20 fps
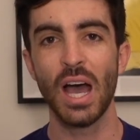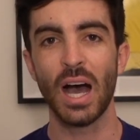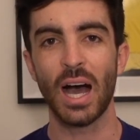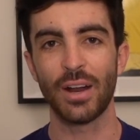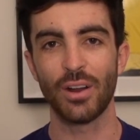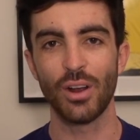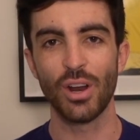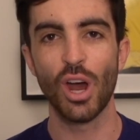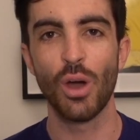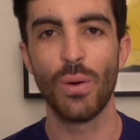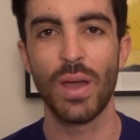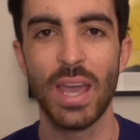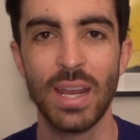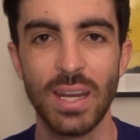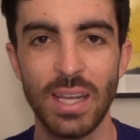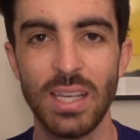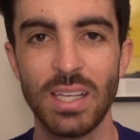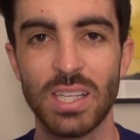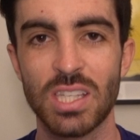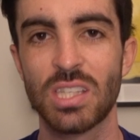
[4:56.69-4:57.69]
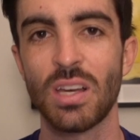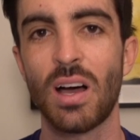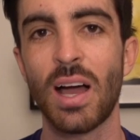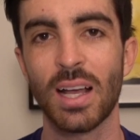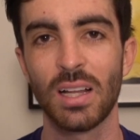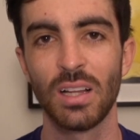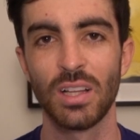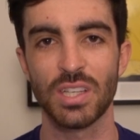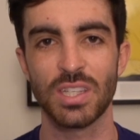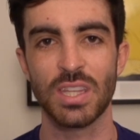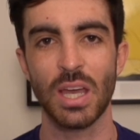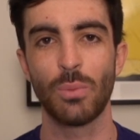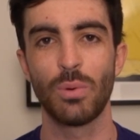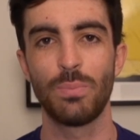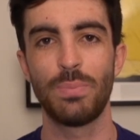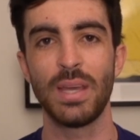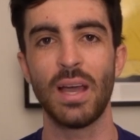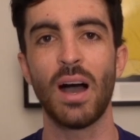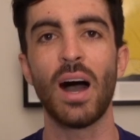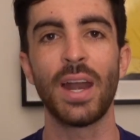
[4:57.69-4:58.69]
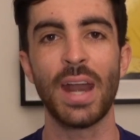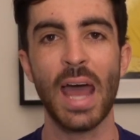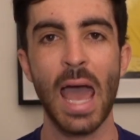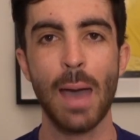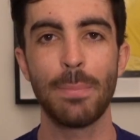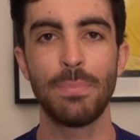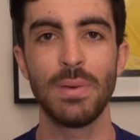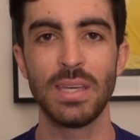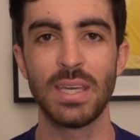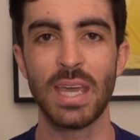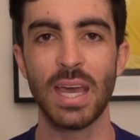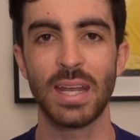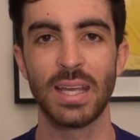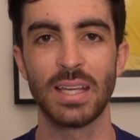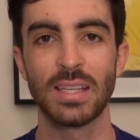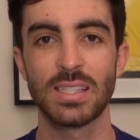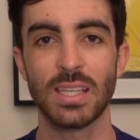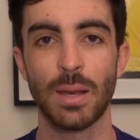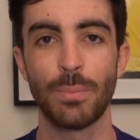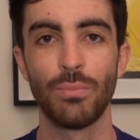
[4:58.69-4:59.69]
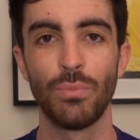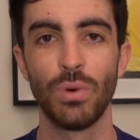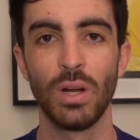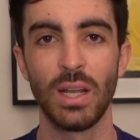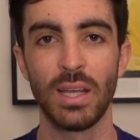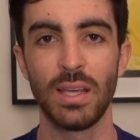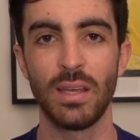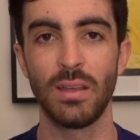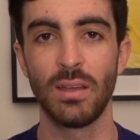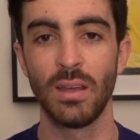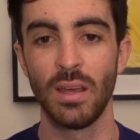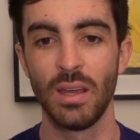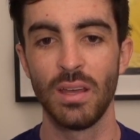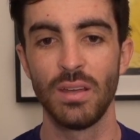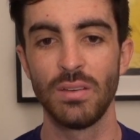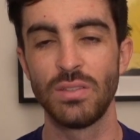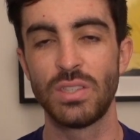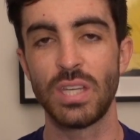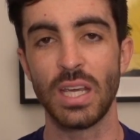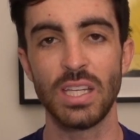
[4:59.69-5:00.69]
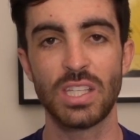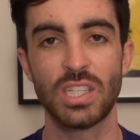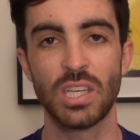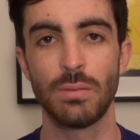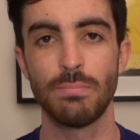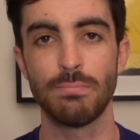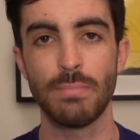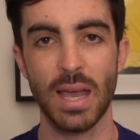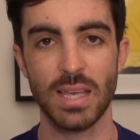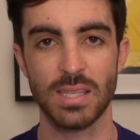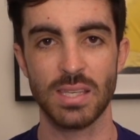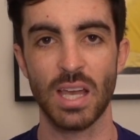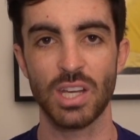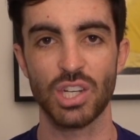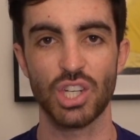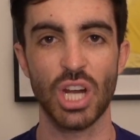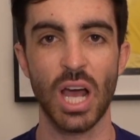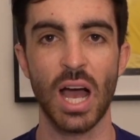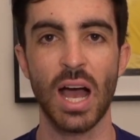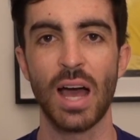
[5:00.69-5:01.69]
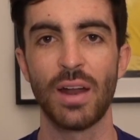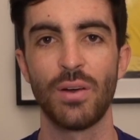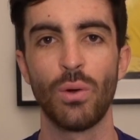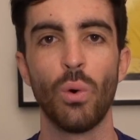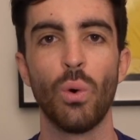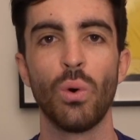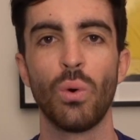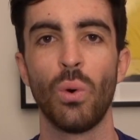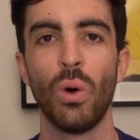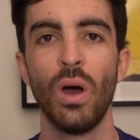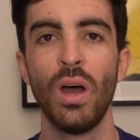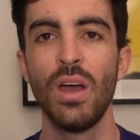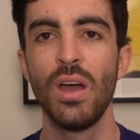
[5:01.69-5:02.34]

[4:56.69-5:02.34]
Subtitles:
I don't know any cyclist that would be unhappy getting some really decent massage gun or